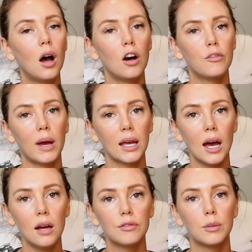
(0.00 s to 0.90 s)
of my
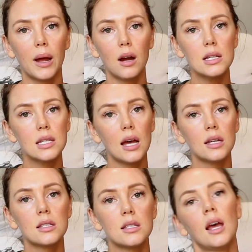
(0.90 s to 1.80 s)
gut for
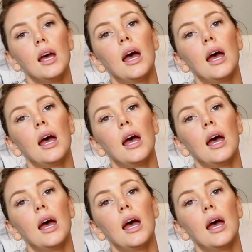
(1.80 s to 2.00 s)
parasites